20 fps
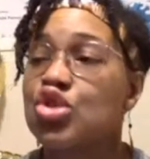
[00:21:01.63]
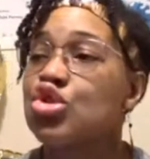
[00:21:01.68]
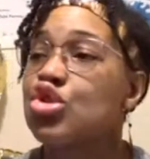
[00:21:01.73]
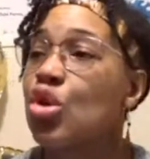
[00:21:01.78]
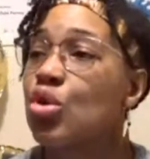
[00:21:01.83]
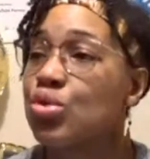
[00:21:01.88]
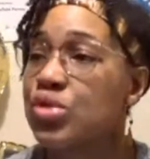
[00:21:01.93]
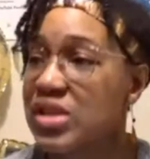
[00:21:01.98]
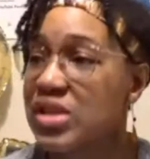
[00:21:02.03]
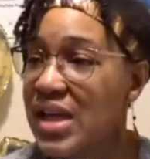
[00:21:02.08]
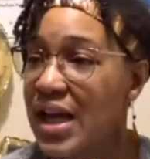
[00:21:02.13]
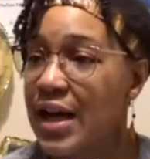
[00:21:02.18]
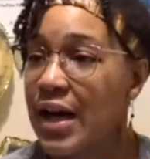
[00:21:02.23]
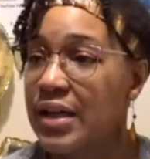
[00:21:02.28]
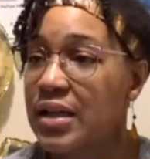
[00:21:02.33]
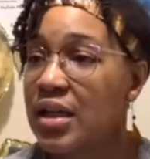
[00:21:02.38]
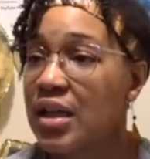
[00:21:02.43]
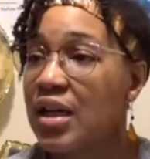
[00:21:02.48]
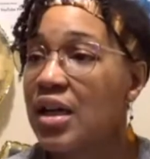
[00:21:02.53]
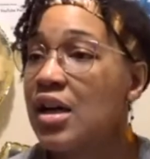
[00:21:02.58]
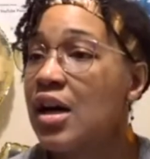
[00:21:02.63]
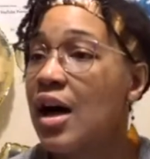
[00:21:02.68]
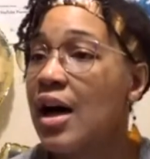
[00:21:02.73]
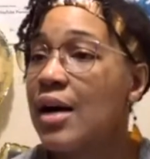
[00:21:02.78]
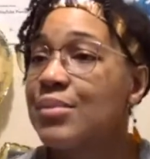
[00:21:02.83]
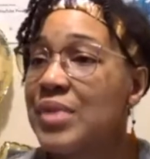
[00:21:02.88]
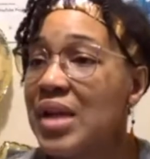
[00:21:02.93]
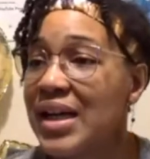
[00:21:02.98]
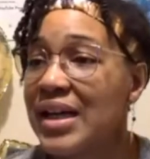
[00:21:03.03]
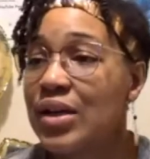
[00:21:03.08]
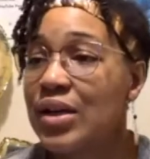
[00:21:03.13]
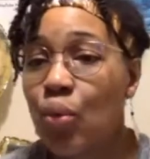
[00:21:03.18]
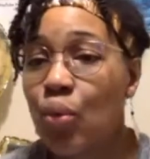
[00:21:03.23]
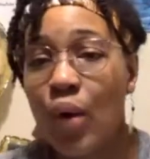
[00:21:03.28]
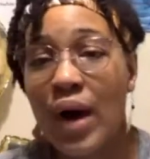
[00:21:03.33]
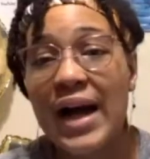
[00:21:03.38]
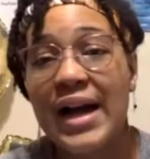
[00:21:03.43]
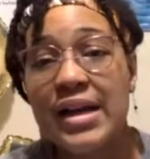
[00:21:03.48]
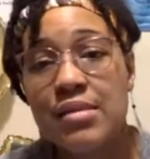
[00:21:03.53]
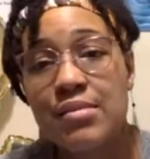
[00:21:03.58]
so sad. I'm like,
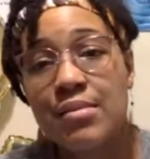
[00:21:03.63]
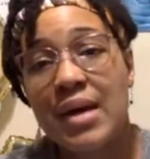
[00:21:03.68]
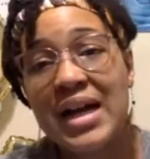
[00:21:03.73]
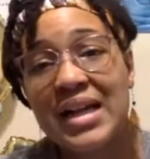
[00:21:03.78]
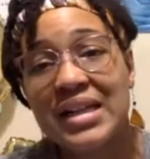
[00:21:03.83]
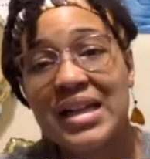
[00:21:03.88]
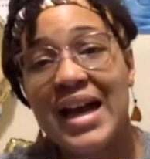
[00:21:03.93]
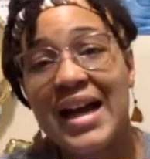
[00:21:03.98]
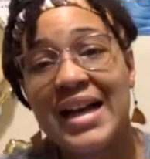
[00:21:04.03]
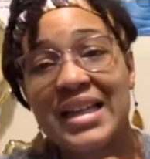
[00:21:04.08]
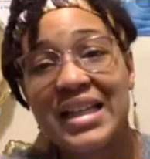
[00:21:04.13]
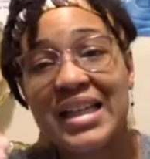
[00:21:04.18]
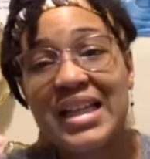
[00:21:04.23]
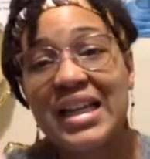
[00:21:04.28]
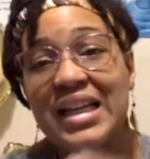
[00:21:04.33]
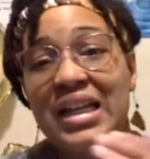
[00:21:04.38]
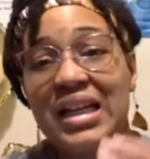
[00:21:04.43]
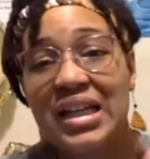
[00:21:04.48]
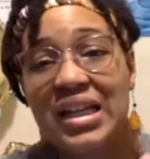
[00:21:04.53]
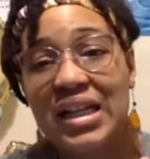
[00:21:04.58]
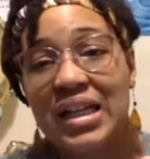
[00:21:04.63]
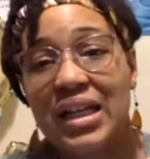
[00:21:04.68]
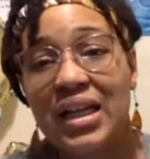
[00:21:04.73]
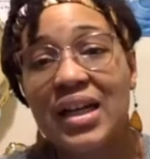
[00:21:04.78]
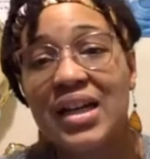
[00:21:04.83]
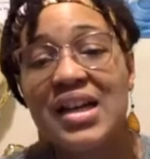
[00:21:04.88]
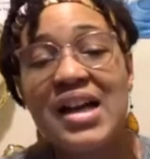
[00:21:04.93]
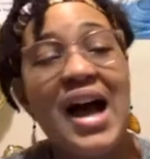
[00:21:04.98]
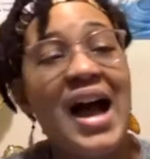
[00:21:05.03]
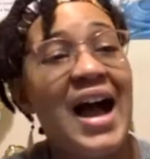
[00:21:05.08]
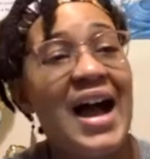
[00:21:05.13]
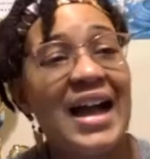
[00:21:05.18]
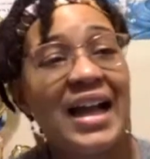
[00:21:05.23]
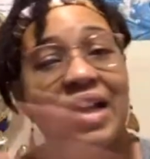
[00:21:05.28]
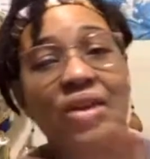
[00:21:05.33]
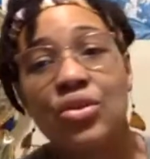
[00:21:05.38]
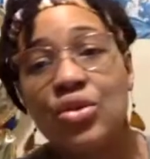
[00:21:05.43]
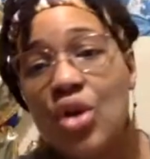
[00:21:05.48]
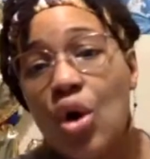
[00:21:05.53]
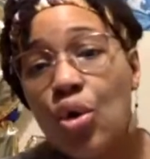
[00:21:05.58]
why am I not getting it? I
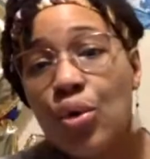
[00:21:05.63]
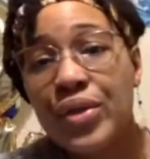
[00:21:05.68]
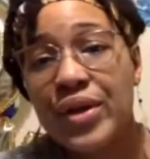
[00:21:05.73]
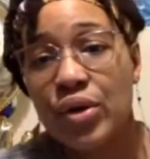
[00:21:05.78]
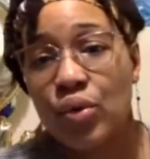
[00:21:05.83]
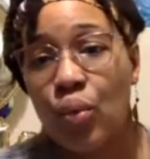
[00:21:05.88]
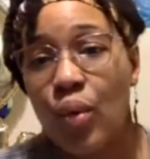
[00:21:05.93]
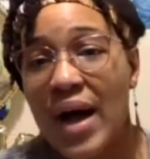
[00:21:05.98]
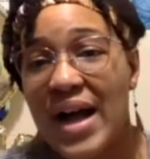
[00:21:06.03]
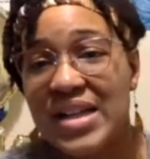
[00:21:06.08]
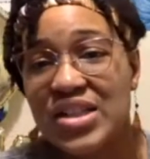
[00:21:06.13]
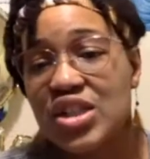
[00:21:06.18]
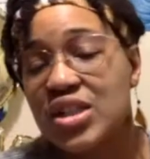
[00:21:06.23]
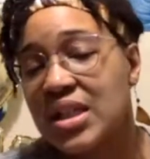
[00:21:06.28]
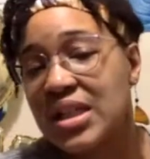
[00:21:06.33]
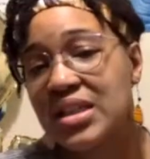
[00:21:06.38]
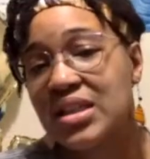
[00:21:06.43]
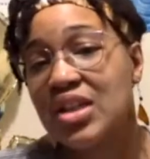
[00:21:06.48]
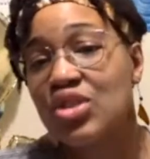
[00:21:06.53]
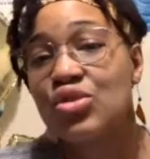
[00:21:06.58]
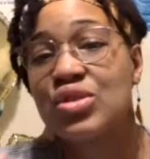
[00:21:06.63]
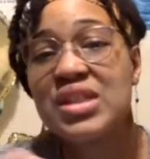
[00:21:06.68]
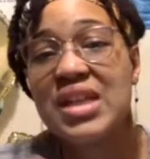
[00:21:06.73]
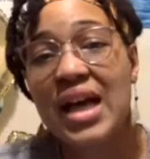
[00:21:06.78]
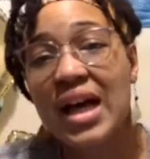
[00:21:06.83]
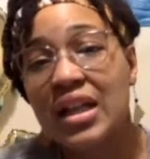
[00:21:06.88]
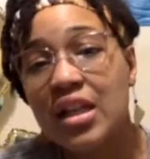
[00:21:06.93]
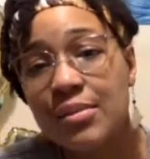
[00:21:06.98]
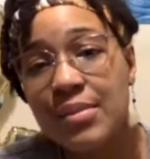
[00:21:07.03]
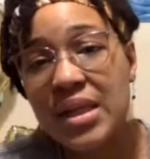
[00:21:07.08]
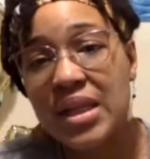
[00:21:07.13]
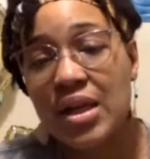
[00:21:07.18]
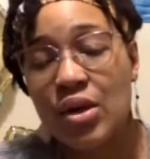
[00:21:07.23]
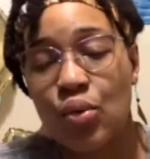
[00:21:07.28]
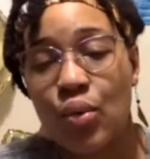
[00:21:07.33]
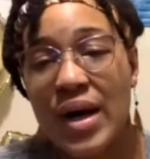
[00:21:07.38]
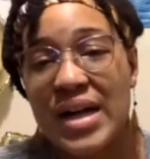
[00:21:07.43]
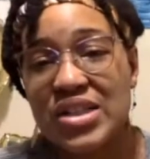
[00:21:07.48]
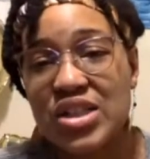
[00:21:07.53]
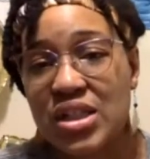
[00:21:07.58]
know they're watching it. They're telling me they're
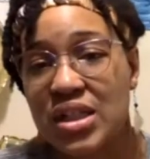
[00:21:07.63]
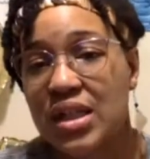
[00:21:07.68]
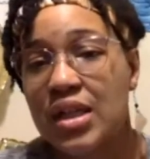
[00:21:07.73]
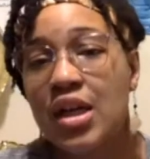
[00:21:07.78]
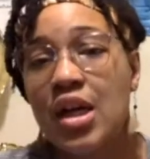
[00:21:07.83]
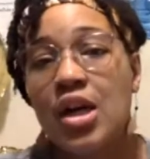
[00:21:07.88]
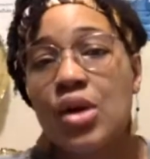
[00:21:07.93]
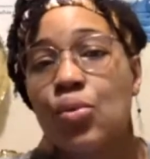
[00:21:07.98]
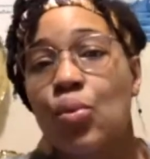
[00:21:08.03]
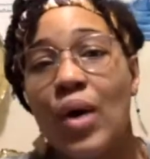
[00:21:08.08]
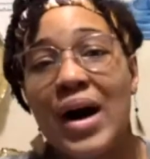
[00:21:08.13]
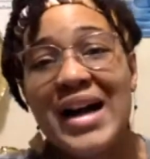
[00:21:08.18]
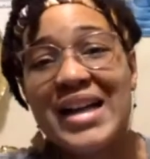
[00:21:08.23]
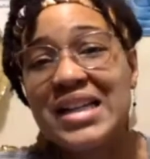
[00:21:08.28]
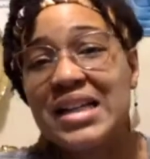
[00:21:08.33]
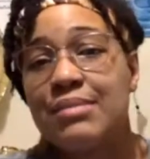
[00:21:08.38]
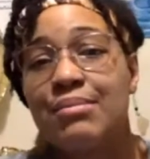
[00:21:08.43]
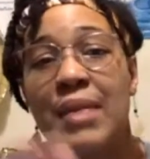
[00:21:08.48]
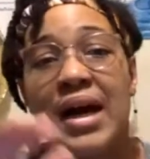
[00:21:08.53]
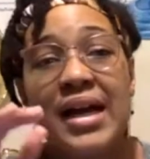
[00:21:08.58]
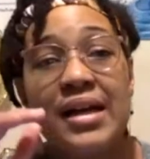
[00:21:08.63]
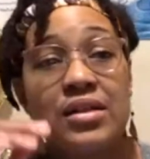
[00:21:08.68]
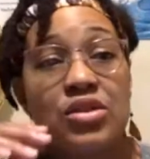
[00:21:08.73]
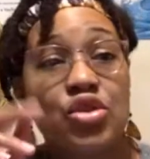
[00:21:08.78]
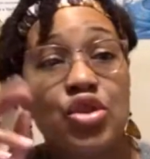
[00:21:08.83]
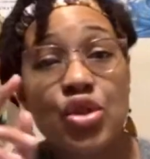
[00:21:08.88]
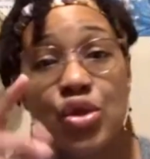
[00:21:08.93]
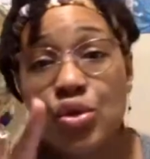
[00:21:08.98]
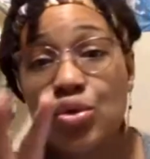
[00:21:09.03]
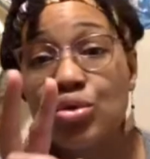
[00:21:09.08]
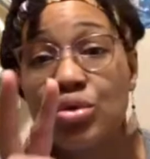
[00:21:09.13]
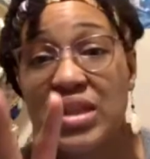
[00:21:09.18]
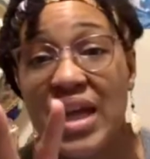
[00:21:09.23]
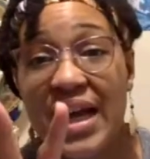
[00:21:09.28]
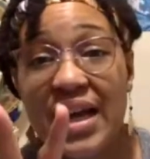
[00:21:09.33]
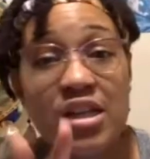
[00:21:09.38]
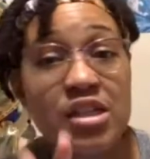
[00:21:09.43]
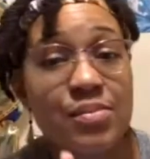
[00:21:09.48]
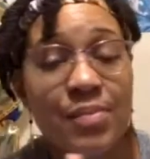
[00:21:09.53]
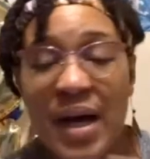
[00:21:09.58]
watching it. Why did my 2
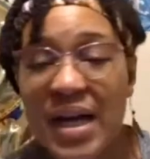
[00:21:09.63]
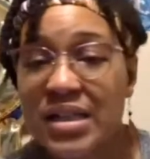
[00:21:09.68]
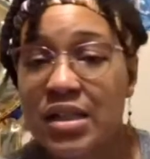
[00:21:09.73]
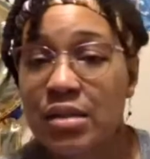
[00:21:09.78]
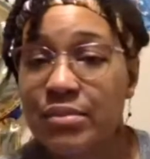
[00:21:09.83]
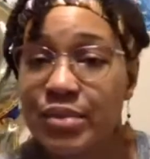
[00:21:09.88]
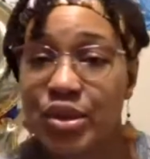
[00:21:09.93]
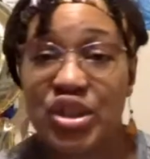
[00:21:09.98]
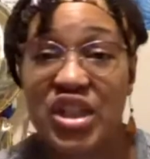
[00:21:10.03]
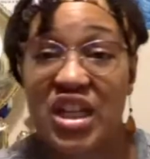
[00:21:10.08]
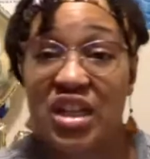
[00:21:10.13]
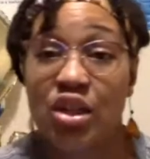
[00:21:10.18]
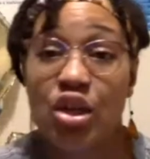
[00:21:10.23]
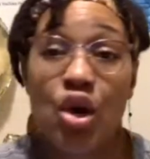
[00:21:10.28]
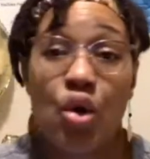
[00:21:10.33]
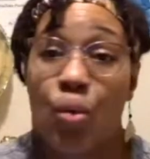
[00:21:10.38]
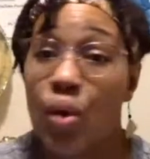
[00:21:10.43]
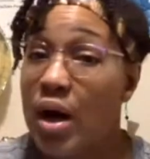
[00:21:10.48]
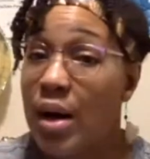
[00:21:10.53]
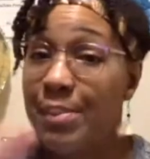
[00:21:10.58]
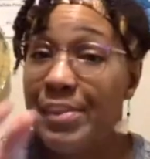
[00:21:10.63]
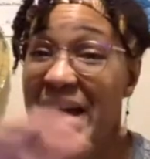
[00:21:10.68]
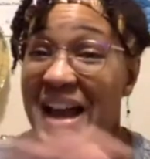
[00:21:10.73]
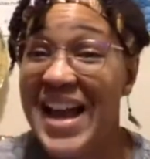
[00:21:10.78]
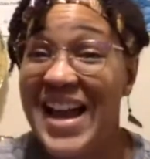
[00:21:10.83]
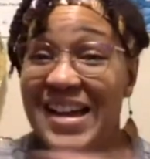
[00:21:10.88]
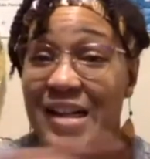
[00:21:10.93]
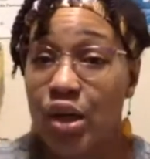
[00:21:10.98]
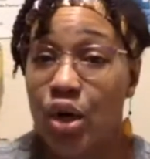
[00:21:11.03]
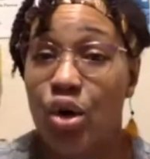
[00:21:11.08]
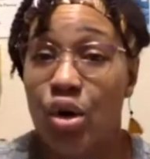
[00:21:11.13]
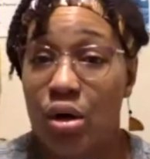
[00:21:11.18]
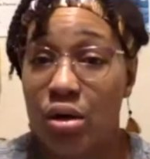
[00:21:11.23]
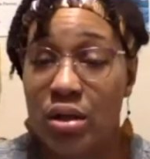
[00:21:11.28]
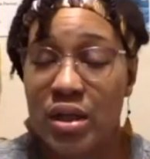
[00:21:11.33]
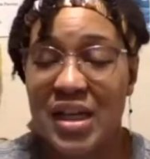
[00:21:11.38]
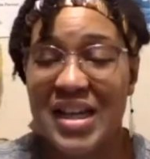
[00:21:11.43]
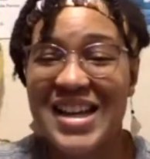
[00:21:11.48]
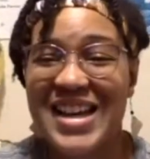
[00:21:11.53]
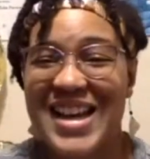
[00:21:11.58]
days my number didn't go up at all?
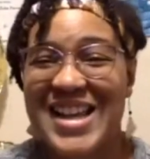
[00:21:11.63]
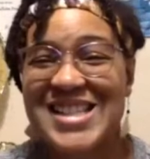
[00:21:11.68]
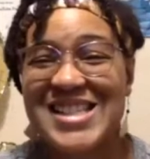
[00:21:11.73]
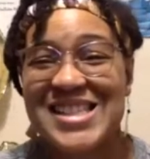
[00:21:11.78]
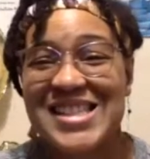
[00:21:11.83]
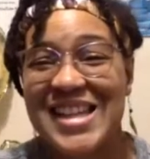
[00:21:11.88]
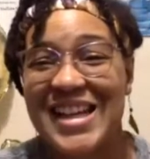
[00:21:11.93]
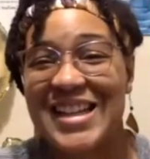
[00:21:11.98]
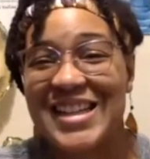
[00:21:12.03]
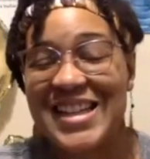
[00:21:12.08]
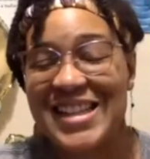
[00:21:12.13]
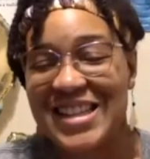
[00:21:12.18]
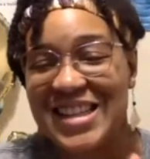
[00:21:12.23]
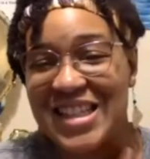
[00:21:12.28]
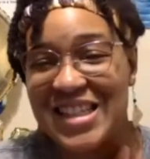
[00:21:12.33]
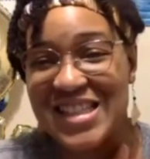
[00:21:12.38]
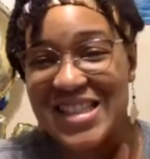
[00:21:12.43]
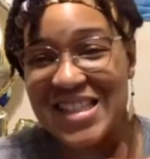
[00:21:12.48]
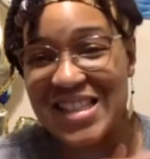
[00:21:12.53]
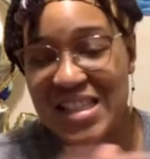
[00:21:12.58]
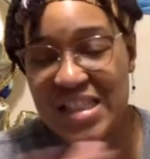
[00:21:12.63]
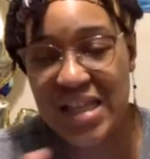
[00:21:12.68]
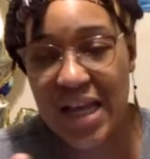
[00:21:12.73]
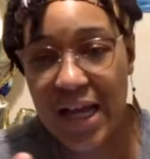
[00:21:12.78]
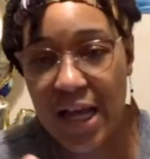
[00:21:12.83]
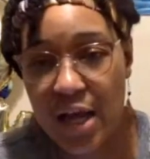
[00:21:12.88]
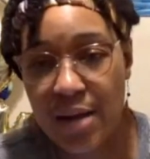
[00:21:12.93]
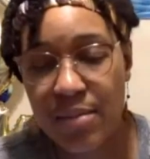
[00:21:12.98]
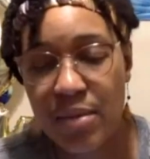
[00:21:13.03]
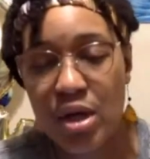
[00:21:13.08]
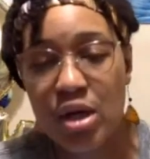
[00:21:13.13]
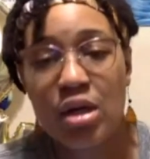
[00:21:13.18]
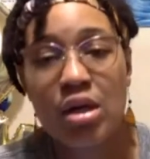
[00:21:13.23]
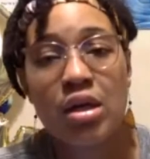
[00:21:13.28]
It stayed the same.